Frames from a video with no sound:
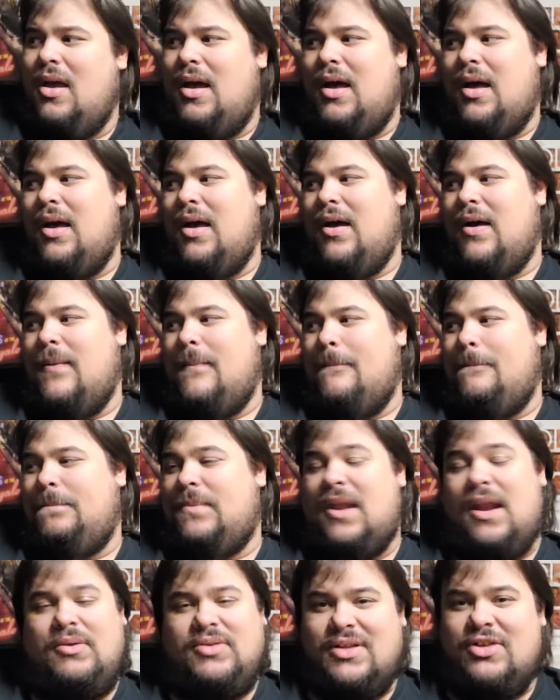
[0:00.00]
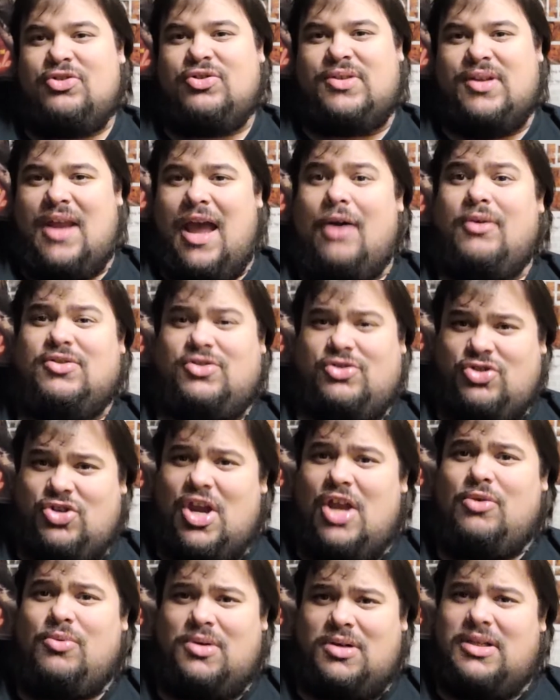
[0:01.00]
Um, and I was interested. I was
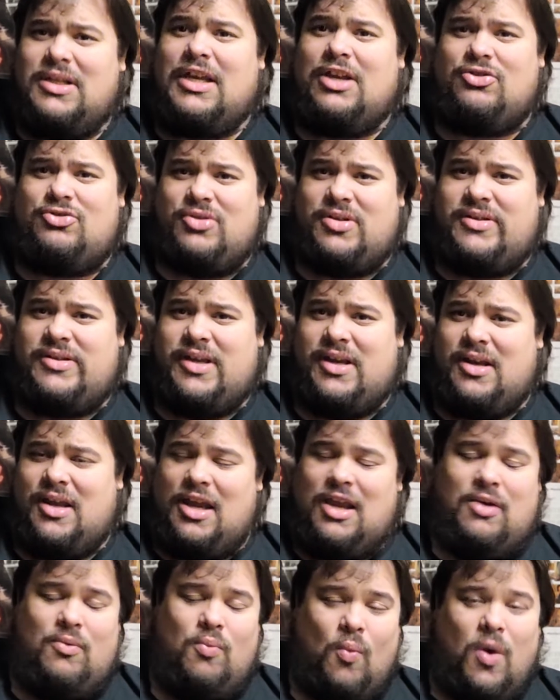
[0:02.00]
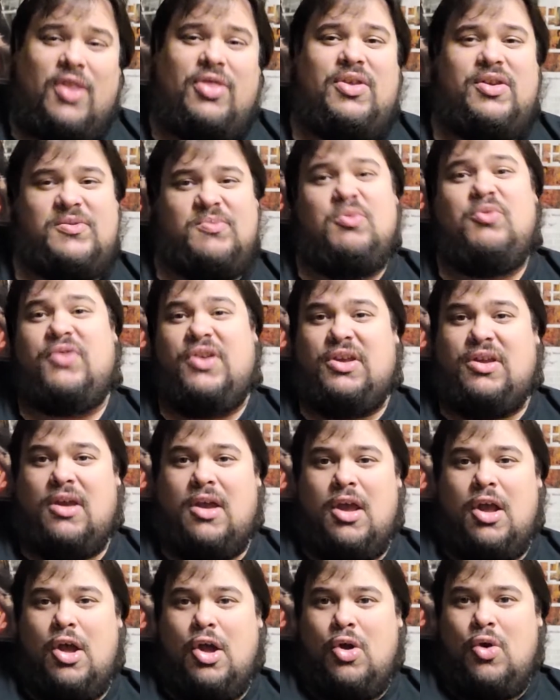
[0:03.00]
genuinely interested in what this
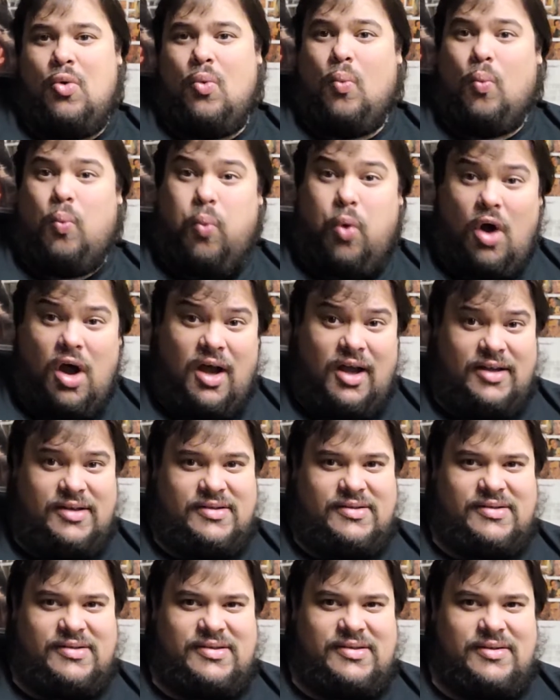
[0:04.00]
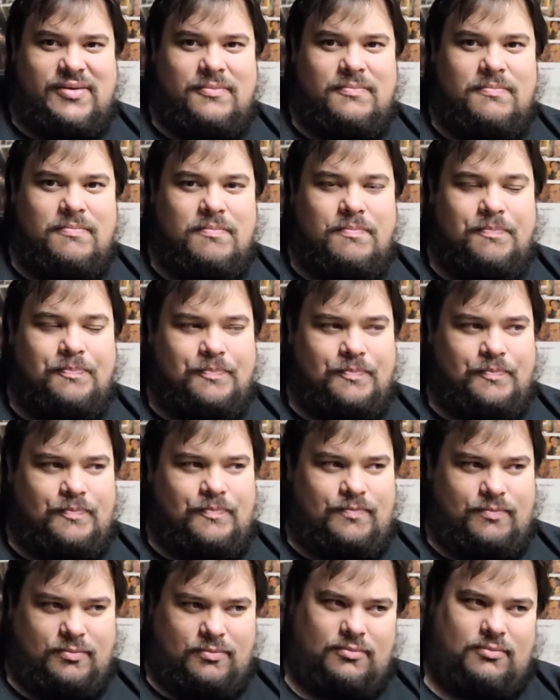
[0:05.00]
movie was
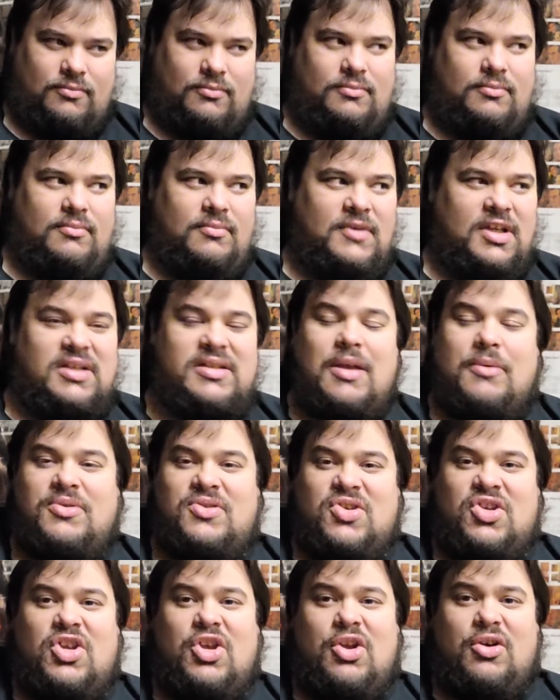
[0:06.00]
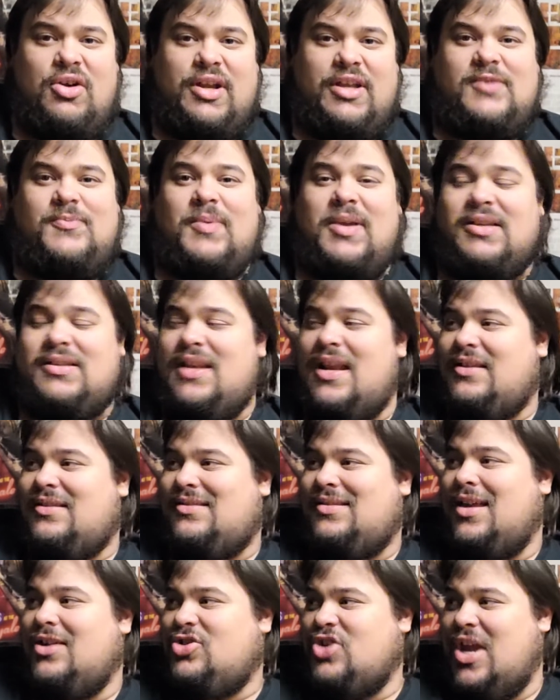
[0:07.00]
because I was curious because it had
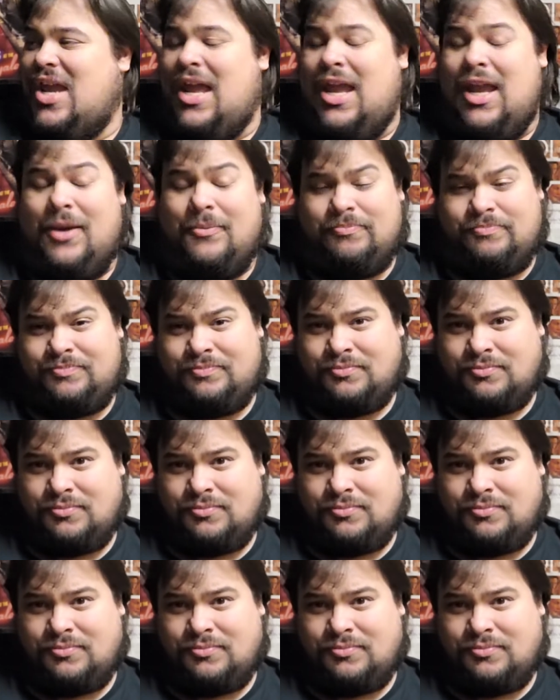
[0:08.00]
such a